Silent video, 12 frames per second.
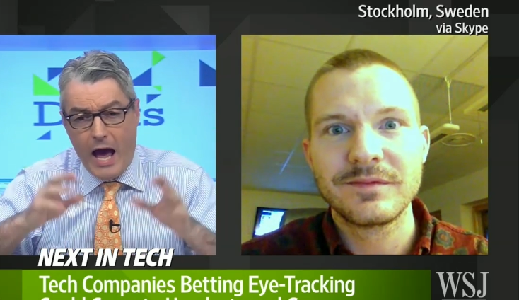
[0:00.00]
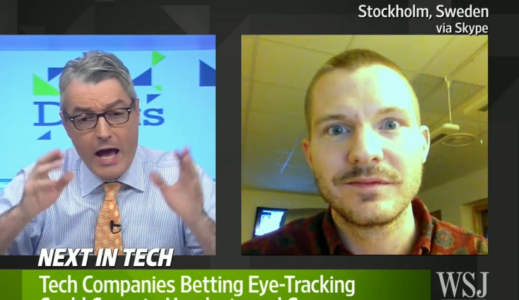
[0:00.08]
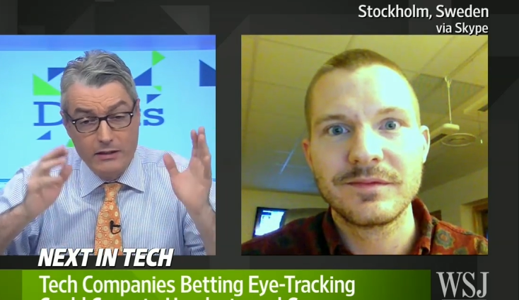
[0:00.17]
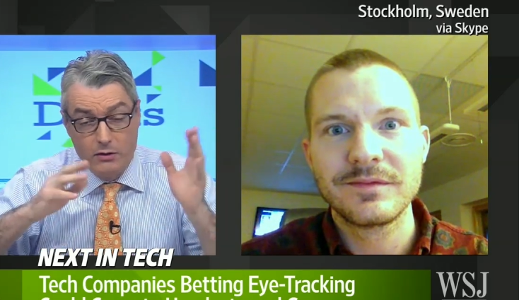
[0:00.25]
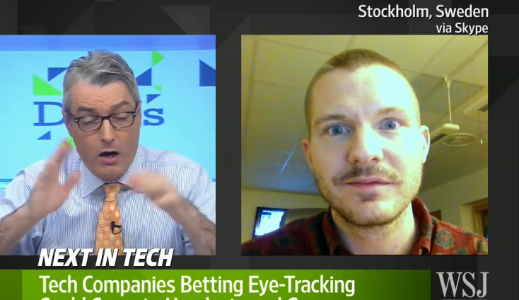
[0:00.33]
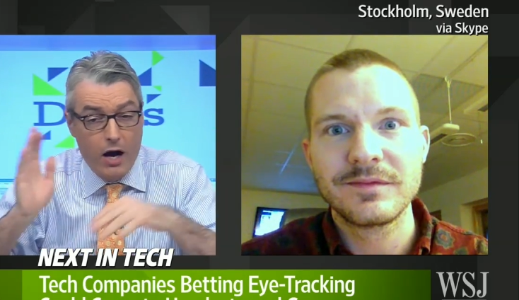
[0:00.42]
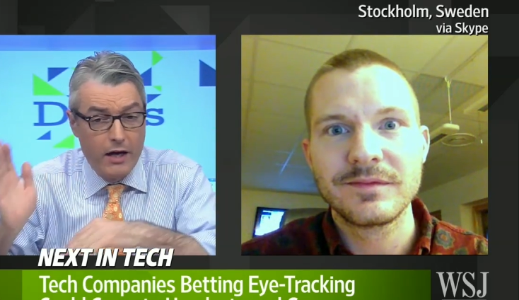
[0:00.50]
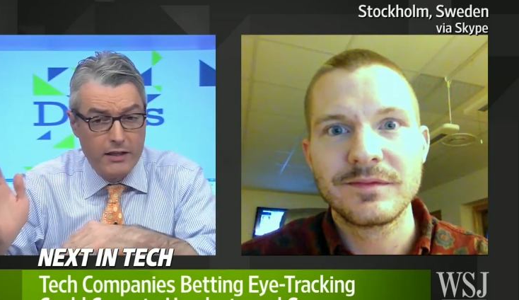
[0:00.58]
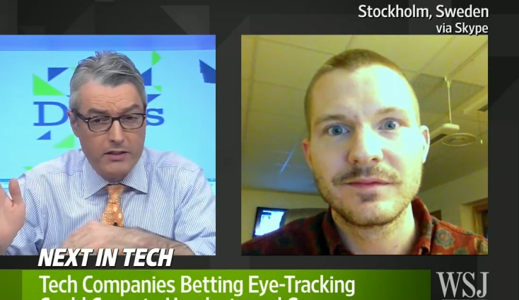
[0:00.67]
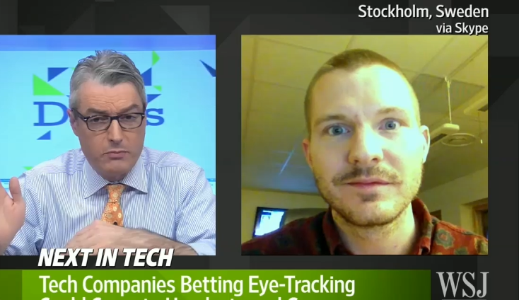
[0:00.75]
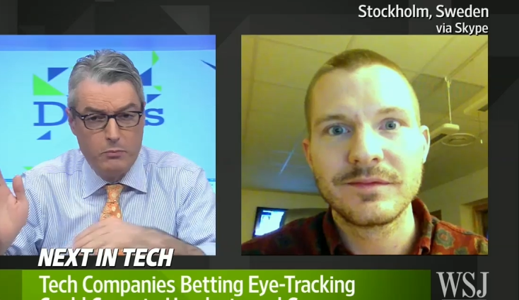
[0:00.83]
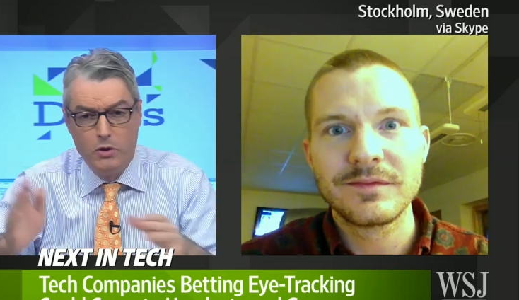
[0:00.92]
Speaker 1: and your
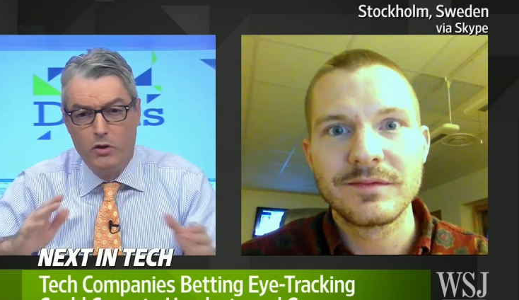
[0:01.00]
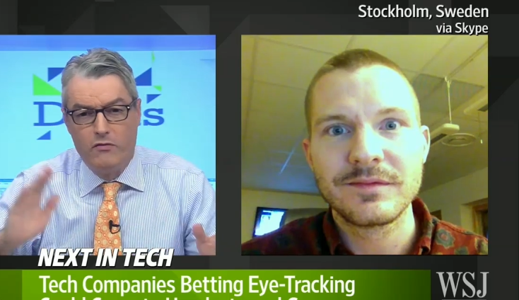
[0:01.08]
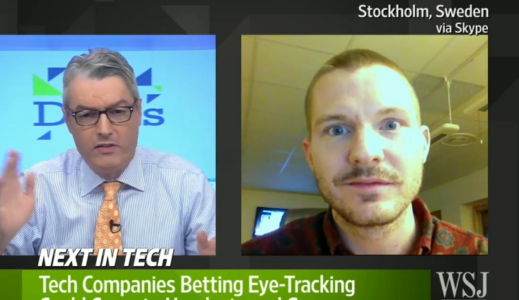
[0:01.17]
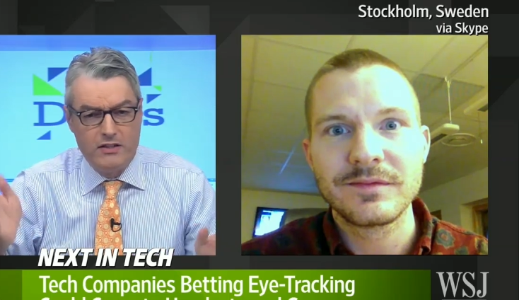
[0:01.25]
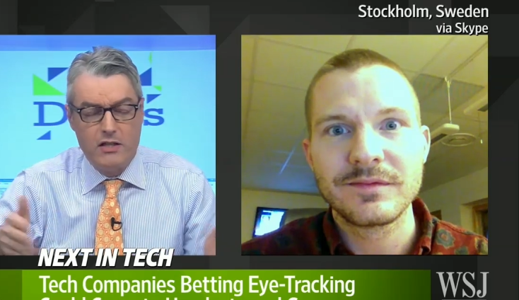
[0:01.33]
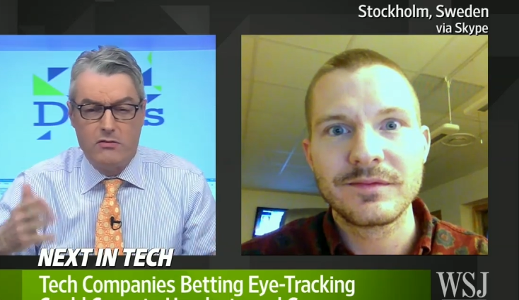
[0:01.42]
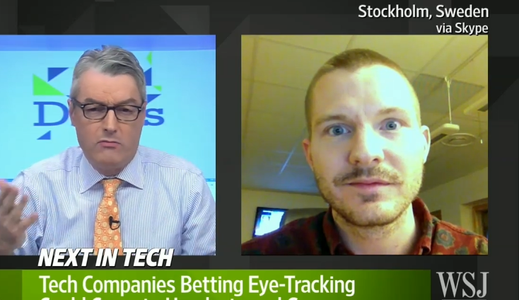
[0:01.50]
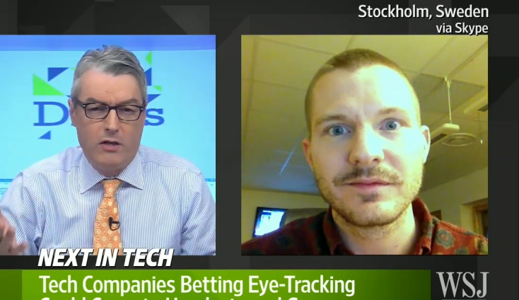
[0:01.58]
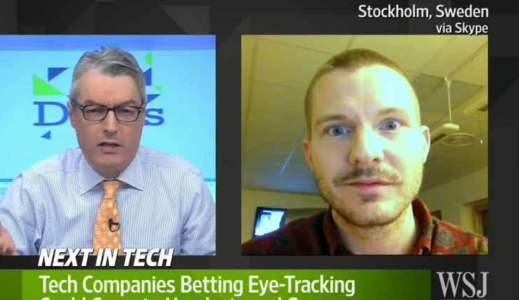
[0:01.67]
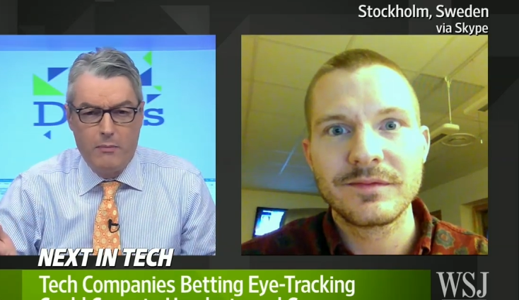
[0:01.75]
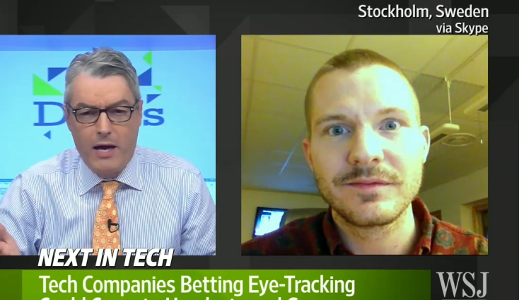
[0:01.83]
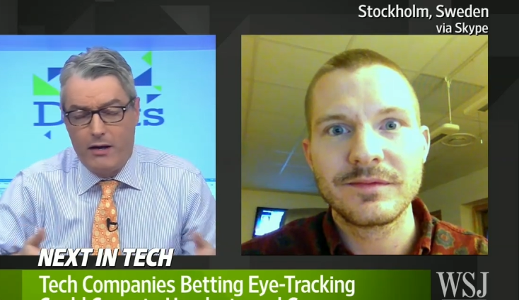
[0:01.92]
eyes move, it doesn't
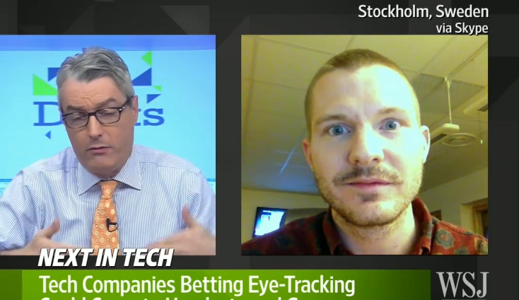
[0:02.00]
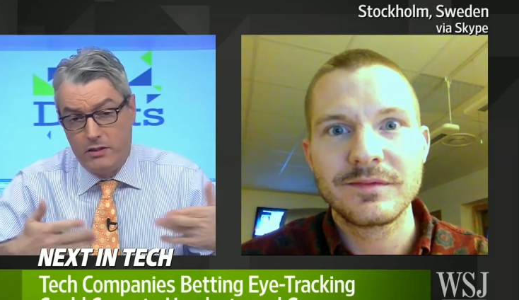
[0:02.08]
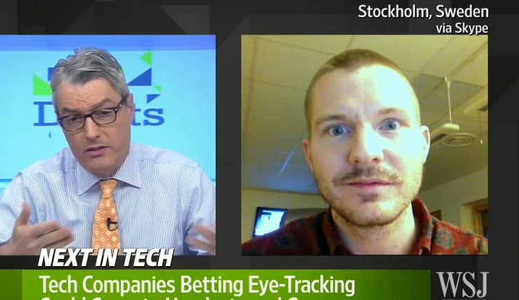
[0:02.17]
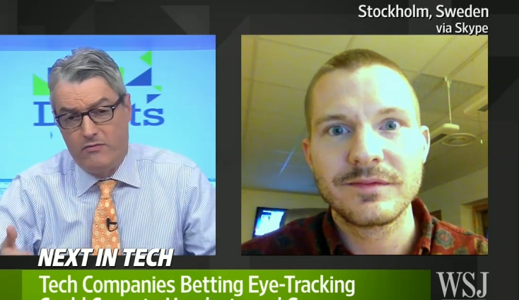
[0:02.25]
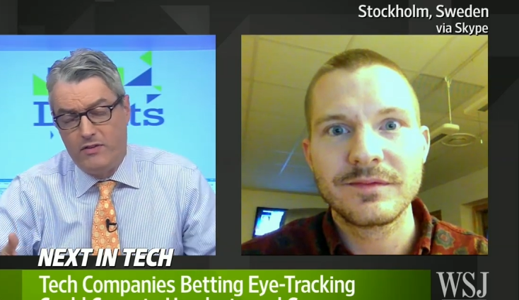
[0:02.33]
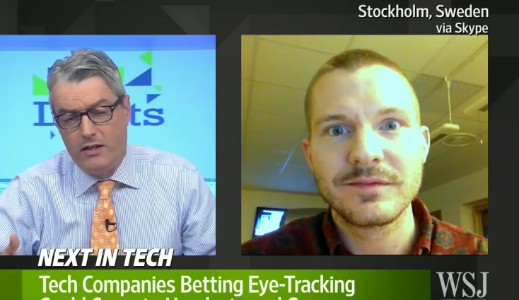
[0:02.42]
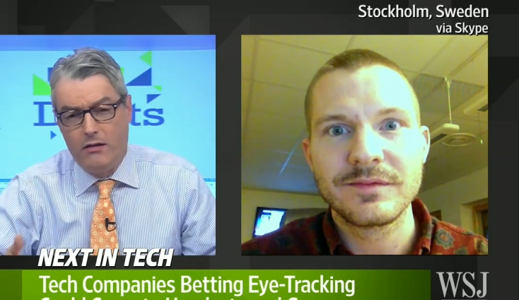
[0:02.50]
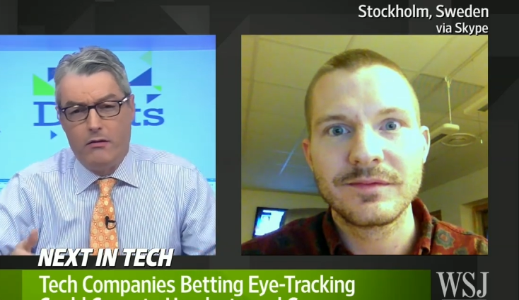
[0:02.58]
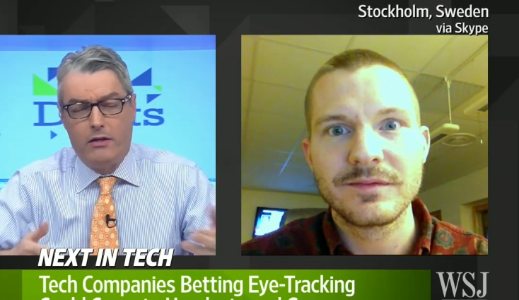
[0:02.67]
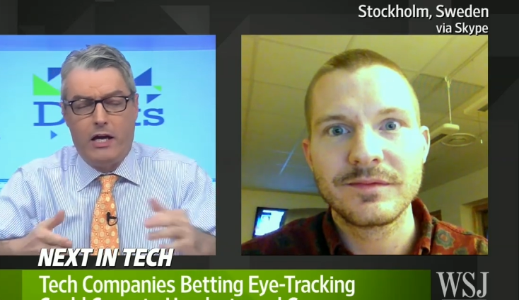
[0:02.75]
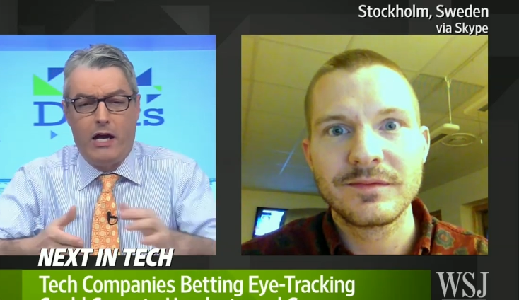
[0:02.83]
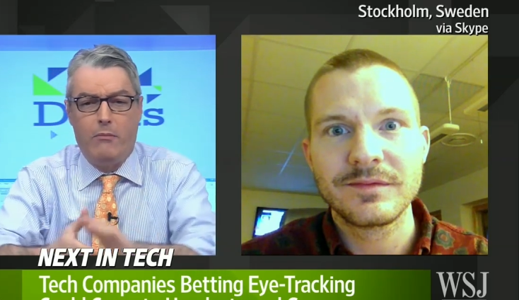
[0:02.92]
really matter. It's a
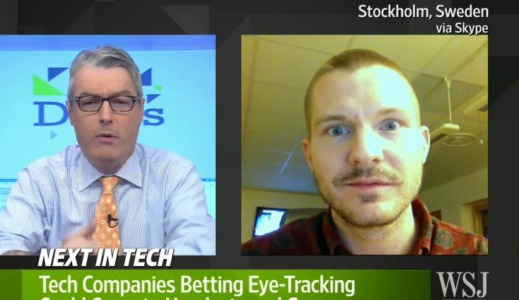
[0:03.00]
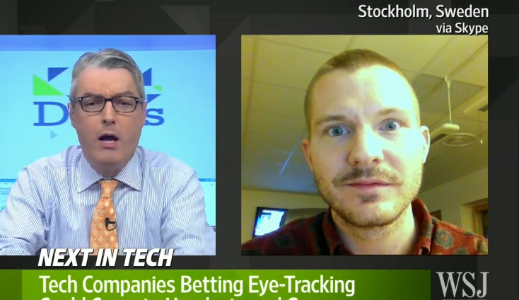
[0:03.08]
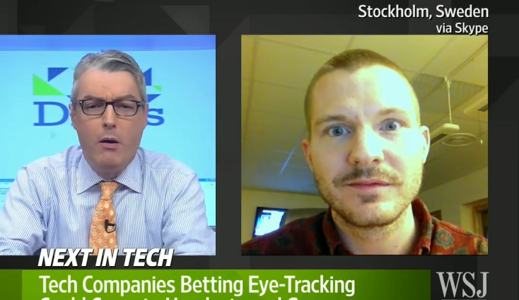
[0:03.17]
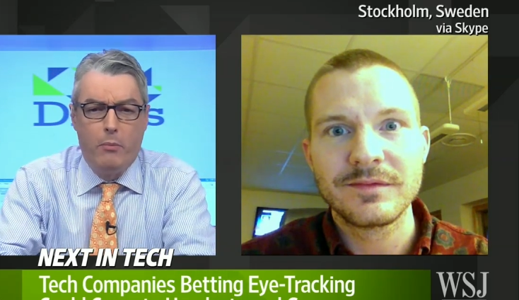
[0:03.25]
video game.